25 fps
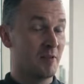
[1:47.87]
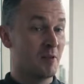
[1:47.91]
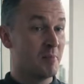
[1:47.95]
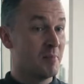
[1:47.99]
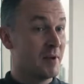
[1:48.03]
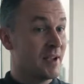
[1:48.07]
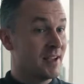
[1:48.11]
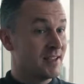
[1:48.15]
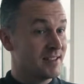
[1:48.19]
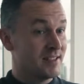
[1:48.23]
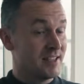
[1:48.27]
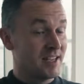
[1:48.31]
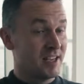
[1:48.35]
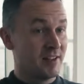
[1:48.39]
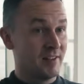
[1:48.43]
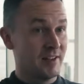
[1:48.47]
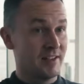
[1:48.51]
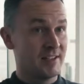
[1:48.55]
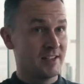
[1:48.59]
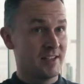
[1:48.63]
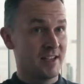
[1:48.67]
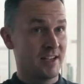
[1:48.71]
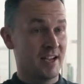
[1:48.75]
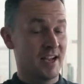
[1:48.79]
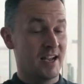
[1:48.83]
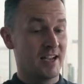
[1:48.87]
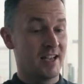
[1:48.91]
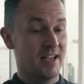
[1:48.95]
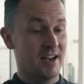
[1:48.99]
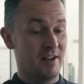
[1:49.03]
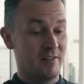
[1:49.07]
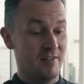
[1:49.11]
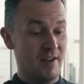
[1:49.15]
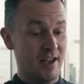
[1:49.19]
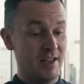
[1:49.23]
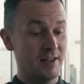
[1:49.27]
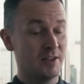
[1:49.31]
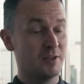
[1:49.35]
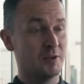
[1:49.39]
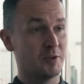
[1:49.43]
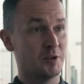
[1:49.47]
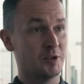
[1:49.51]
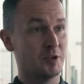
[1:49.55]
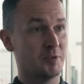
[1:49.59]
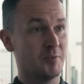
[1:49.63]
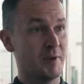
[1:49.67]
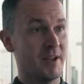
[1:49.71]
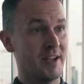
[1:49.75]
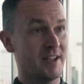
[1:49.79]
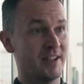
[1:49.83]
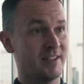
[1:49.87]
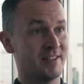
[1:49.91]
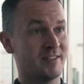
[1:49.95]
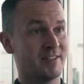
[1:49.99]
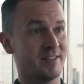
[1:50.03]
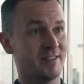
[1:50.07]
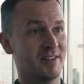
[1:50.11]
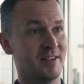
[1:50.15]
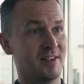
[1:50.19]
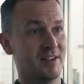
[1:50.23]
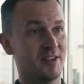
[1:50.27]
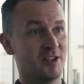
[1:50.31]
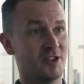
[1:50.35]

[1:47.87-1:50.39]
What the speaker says: We're basically creating a kind of indoor space,